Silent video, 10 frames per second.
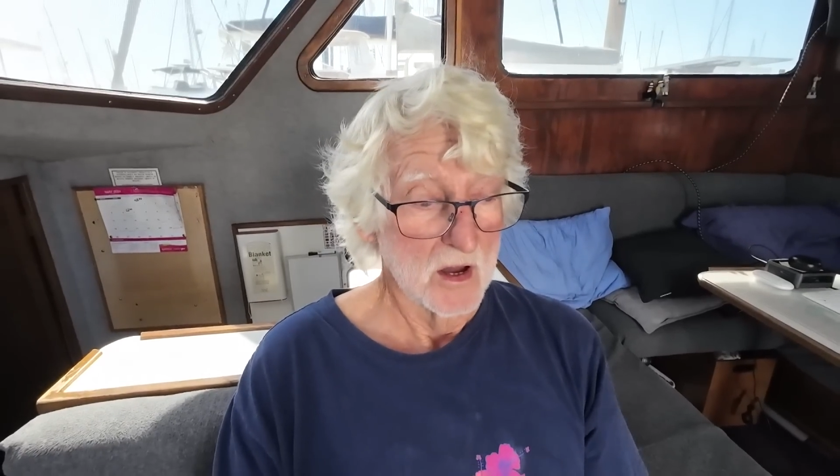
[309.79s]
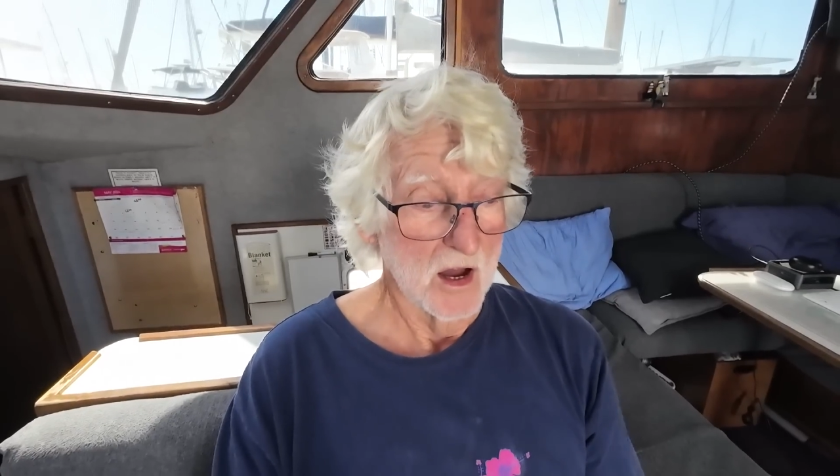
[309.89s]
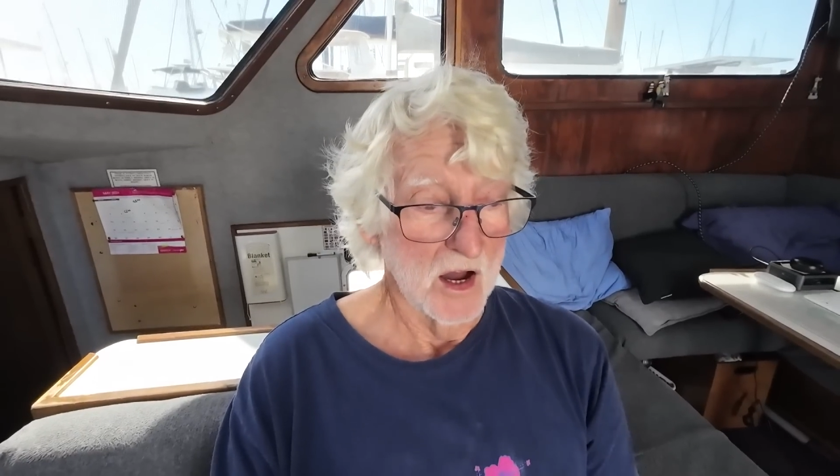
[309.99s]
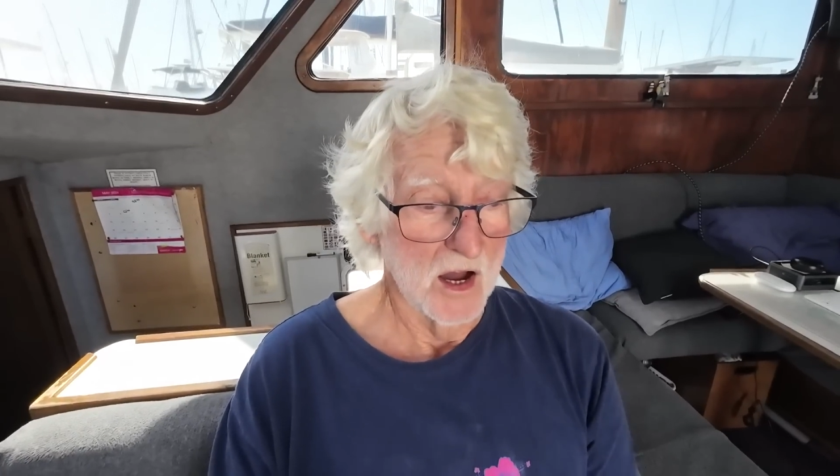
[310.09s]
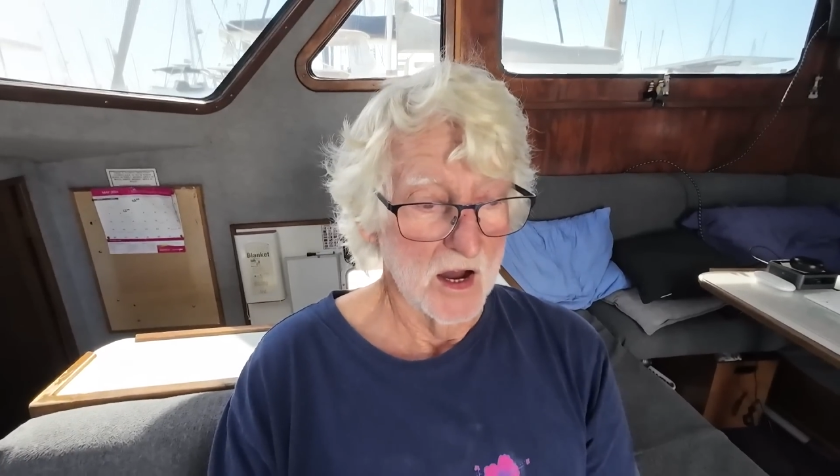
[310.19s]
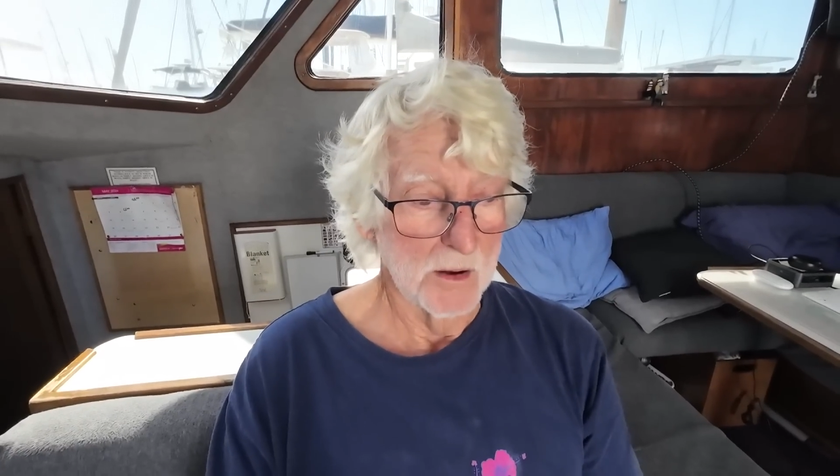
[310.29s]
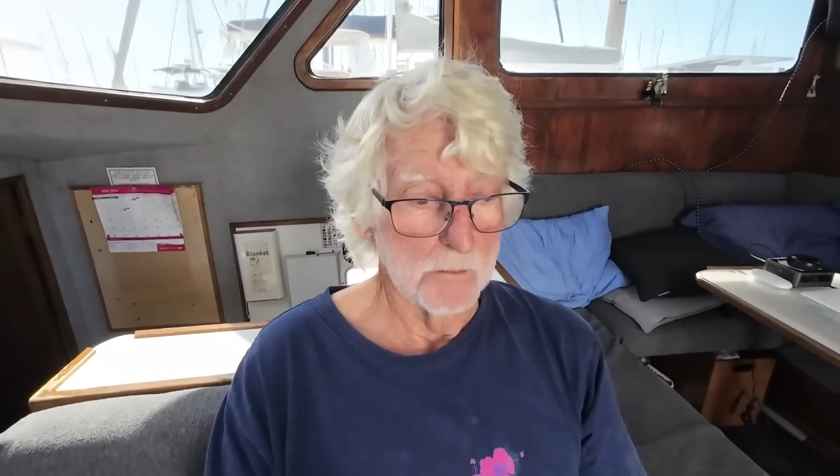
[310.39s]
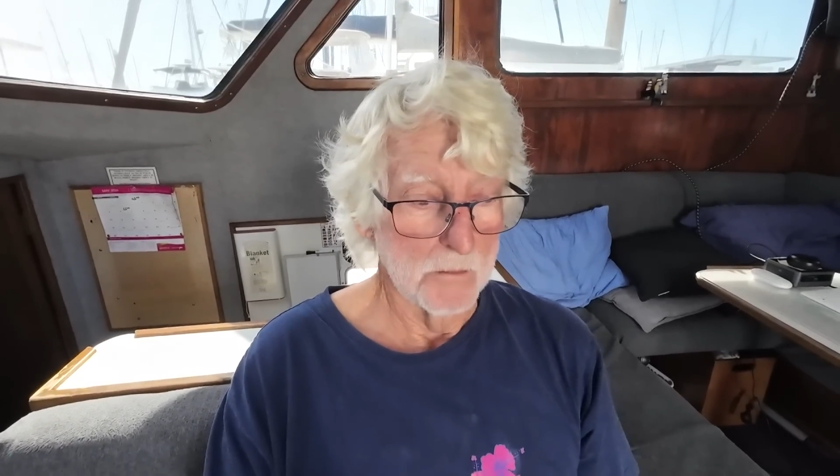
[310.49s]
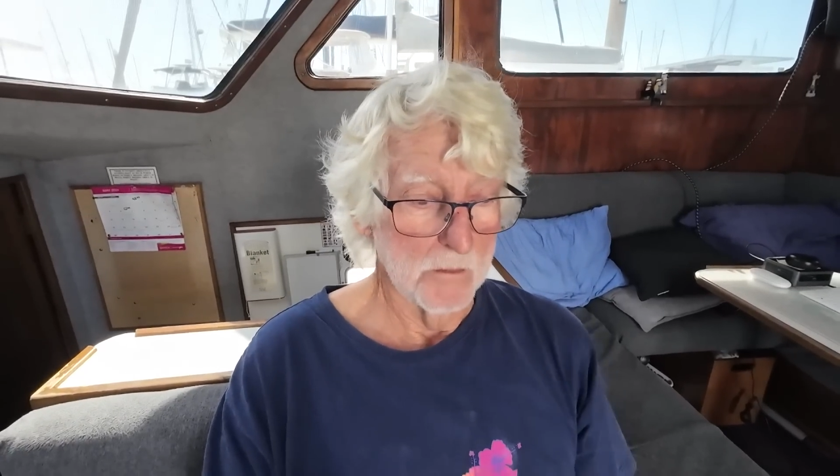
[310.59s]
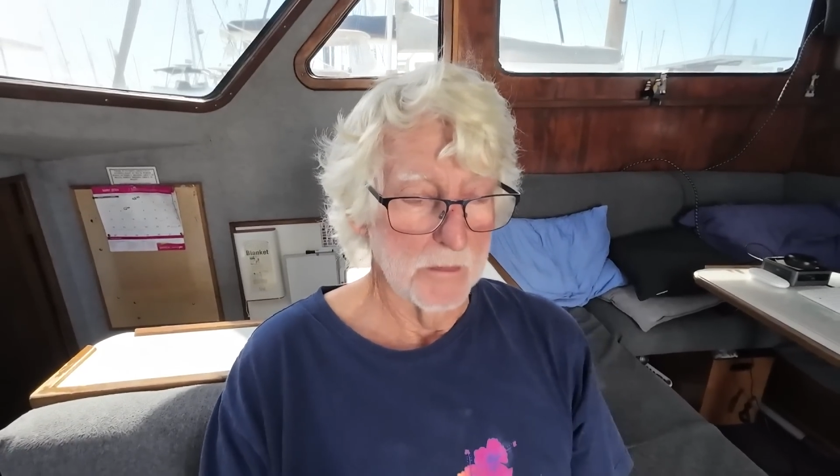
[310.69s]

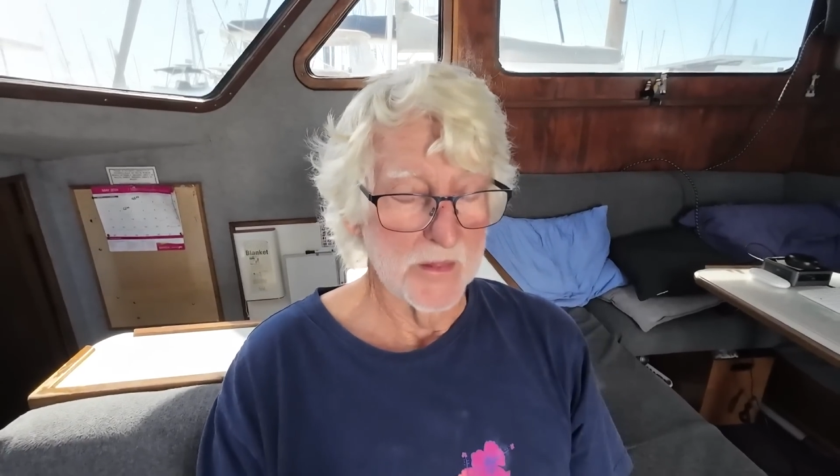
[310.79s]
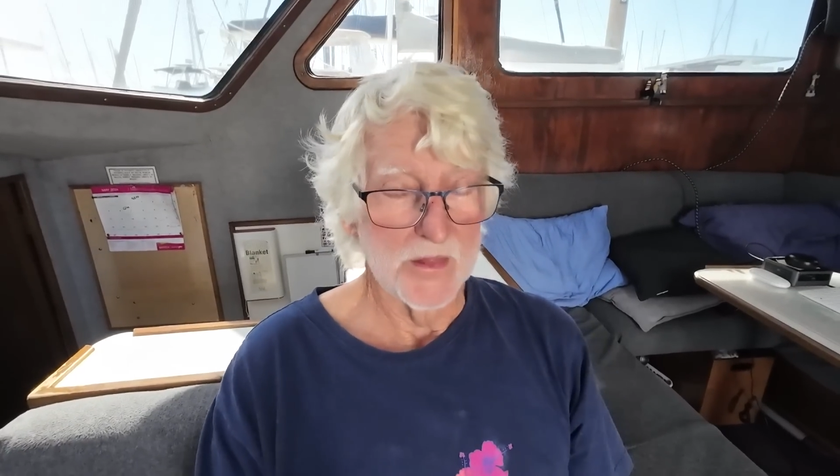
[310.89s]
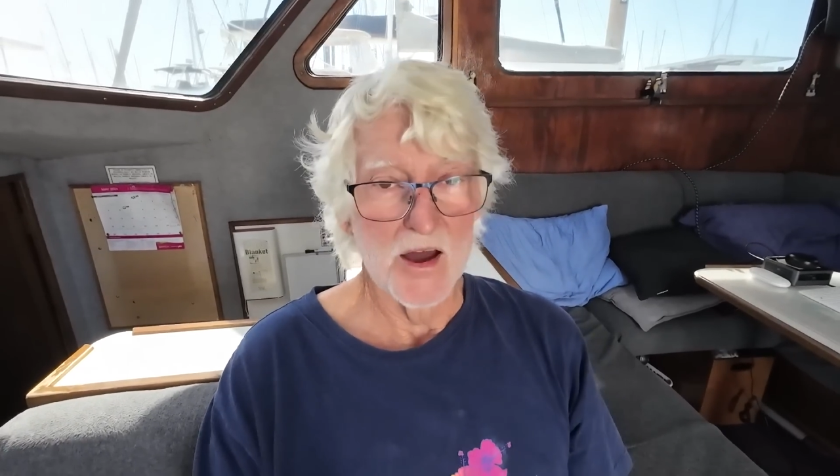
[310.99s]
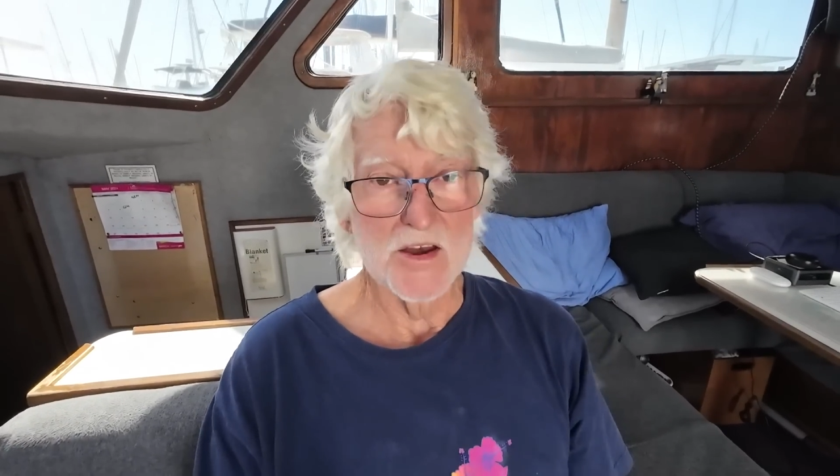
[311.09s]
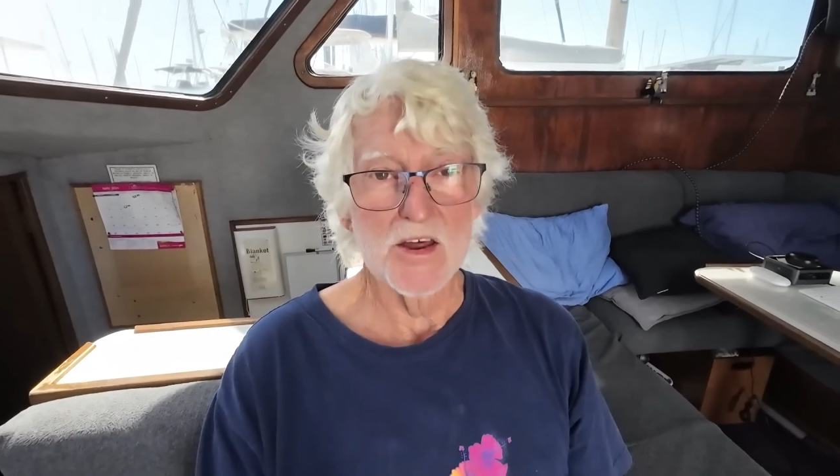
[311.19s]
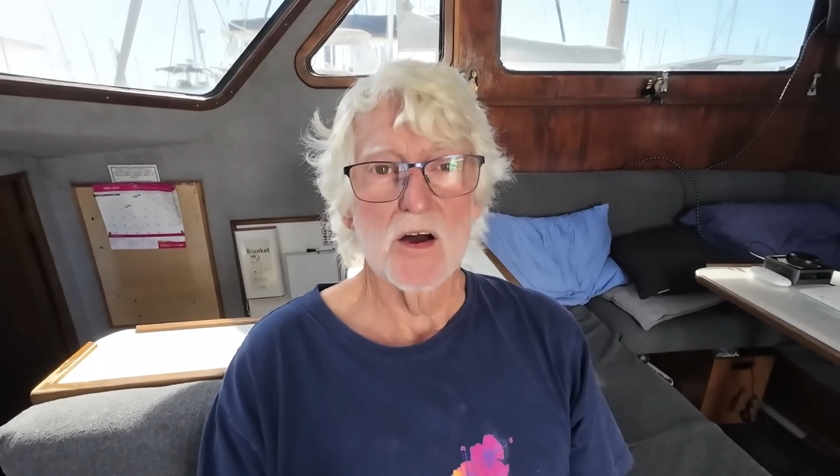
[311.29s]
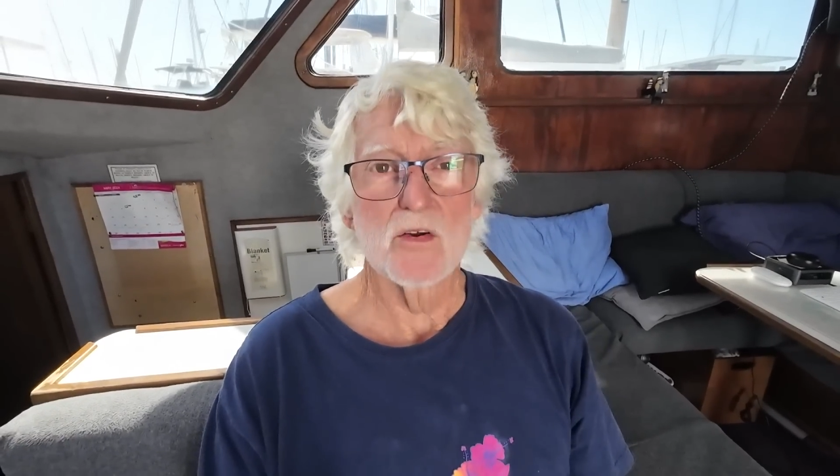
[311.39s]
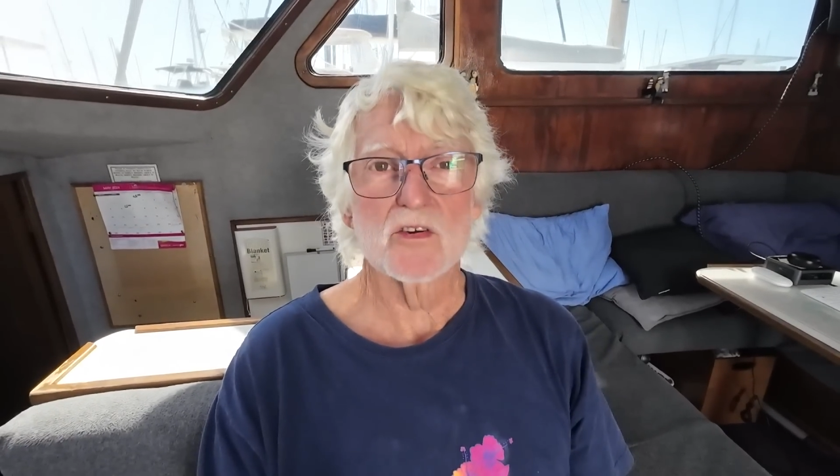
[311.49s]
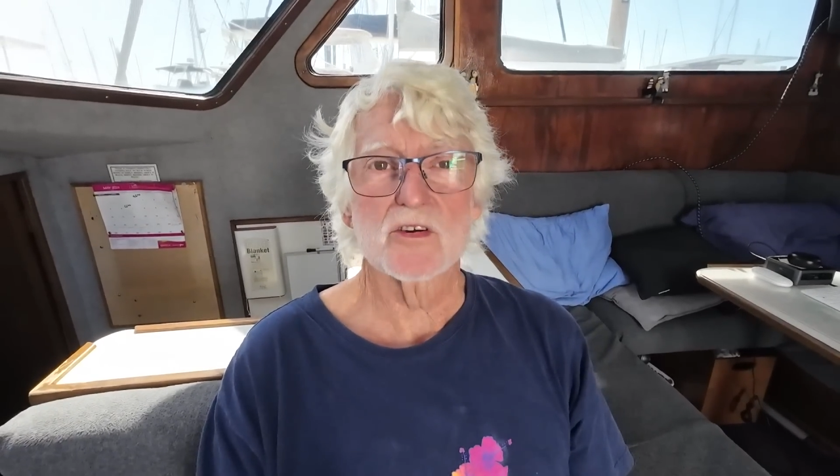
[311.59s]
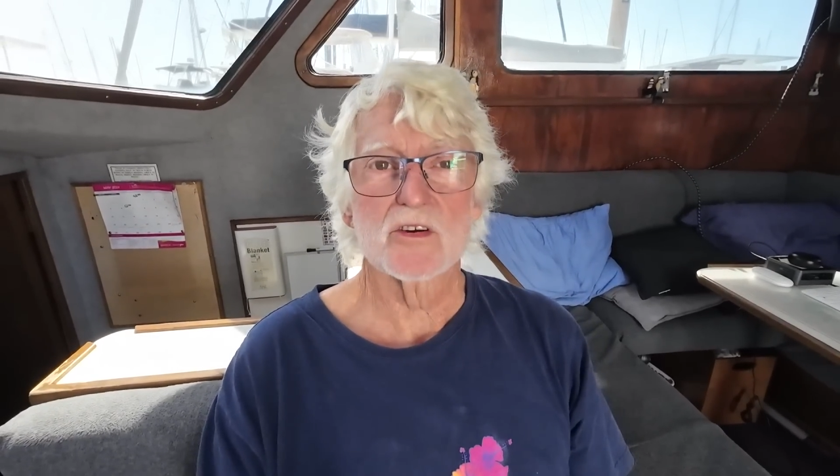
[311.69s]
but they don't